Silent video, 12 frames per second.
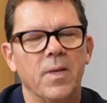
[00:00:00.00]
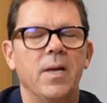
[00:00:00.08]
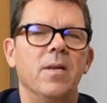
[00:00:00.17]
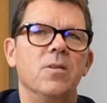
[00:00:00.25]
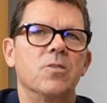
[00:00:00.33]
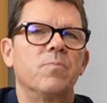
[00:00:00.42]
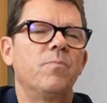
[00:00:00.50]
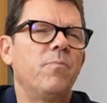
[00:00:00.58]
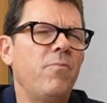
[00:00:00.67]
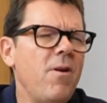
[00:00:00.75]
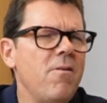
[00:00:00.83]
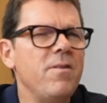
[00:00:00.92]
And it's
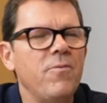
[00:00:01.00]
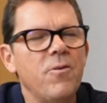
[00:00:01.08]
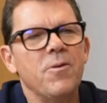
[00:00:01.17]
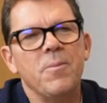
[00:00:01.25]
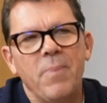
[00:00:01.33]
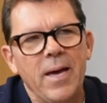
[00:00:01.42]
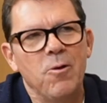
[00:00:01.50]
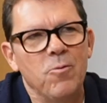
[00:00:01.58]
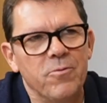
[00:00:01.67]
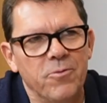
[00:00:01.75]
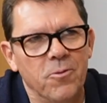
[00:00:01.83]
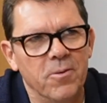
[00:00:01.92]
very, very
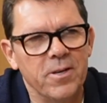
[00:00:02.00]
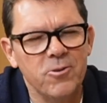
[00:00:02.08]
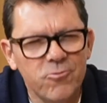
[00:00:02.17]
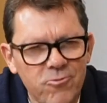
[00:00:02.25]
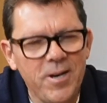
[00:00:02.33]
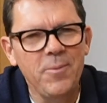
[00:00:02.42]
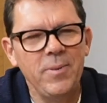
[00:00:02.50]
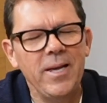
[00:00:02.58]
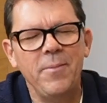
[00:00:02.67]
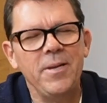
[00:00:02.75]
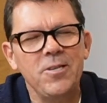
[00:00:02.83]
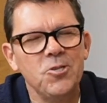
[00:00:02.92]
powerful, incredibly.
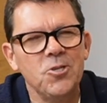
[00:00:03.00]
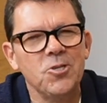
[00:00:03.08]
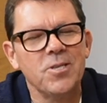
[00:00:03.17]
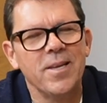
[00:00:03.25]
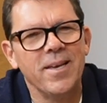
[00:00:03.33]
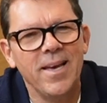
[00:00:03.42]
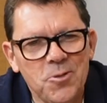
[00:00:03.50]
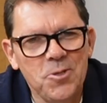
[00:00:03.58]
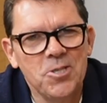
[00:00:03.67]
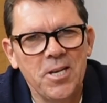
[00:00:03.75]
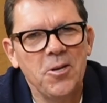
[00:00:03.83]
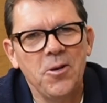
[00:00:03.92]
I mean, it's just, as we
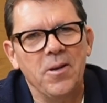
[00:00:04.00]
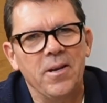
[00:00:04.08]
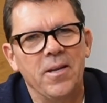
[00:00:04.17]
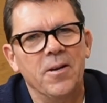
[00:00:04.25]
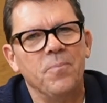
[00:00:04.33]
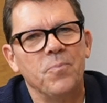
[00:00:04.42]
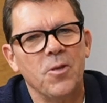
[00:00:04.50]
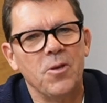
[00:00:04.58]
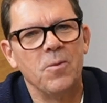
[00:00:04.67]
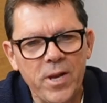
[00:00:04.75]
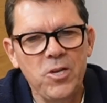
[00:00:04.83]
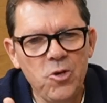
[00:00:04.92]
said earlier,
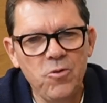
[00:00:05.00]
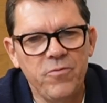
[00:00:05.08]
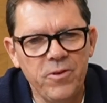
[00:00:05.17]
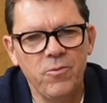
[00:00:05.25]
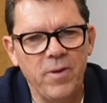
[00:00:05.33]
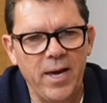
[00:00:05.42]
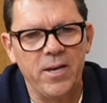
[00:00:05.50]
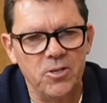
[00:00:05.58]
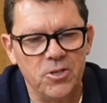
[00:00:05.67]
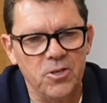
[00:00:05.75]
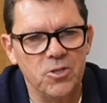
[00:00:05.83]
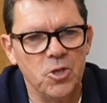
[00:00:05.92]
when you feel
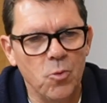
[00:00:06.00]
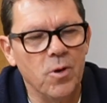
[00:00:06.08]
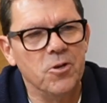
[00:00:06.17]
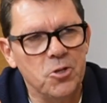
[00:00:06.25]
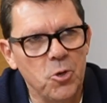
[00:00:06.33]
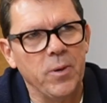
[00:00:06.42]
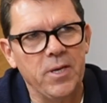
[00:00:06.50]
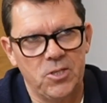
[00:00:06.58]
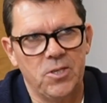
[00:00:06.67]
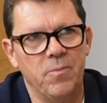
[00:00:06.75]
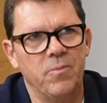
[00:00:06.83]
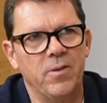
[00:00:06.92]
anxious, you are doing
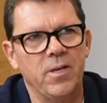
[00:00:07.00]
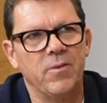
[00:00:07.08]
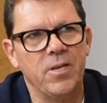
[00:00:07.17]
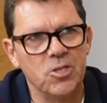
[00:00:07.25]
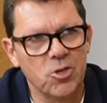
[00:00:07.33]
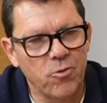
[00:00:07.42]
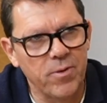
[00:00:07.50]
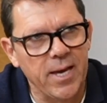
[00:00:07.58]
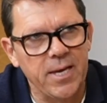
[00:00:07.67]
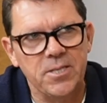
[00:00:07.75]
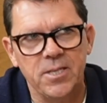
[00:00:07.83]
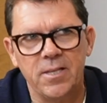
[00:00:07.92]
something that is
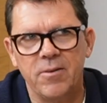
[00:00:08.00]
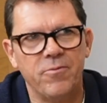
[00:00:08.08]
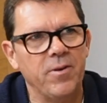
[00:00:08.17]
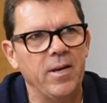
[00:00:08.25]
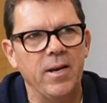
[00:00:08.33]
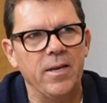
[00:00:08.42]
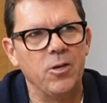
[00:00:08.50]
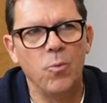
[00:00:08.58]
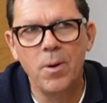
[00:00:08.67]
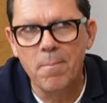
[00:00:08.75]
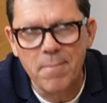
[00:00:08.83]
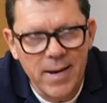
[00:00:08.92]
creating that feeling. You
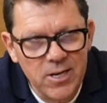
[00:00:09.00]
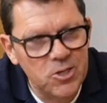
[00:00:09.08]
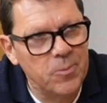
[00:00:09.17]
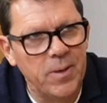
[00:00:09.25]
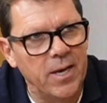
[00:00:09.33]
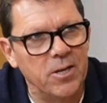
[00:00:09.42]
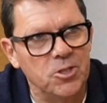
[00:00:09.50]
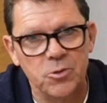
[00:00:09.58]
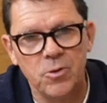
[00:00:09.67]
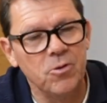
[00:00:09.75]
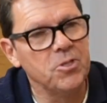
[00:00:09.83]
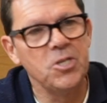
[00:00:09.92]
weren't meant to be
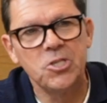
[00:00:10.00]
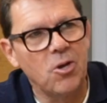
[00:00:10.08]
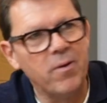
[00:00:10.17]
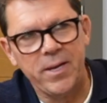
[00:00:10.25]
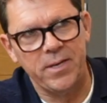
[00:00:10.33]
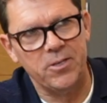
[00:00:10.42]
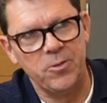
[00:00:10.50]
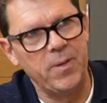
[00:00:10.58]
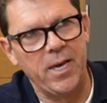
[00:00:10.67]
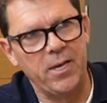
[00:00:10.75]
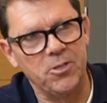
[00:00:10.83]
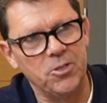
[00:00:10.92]
anxious. You're not designed to
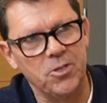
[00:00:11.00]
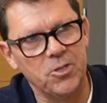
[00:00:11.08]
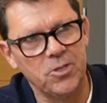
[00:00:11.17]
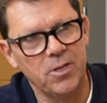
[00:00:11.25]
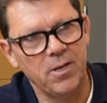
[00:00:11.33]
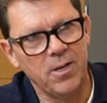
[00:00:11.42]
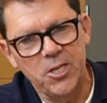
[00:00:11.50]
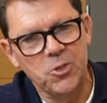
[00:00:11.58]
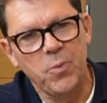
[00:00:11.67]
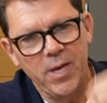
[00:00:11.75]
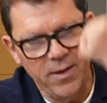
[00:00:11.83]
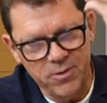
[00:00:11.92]
be anxious.
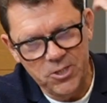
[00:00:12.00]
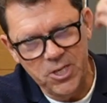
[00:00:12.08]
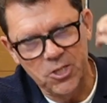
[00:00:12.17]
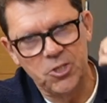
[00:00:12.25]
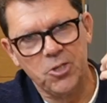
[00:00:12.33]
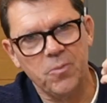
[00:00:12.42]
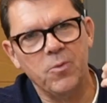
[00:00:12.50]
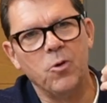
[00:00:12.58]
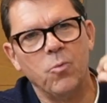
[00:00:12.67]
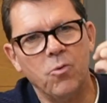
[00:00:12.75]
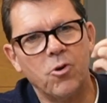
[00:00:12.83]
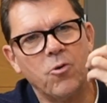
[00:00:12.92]
Yes, we have a system that
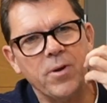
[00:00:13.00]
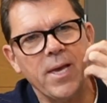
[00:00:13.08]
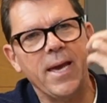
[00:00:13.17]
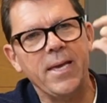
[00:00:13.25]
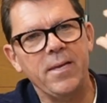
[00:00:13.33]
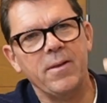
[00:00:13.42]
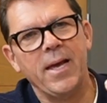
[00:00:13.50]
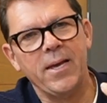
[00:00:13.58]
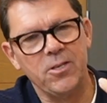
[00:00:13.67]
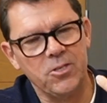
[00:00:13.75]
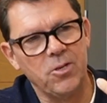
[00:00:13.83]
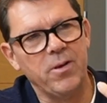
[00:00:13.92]
will create
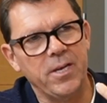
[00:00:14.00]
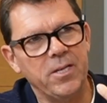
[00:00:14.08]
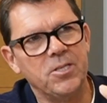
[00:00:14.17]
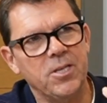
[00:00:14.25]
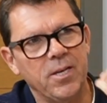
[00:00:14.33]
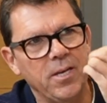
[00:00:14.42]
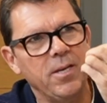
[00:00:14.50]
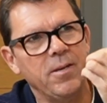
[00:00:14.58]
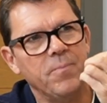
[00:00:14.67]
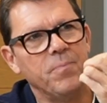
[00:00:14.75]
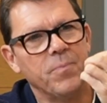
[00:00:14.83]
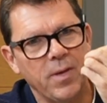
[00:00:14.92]
anxiety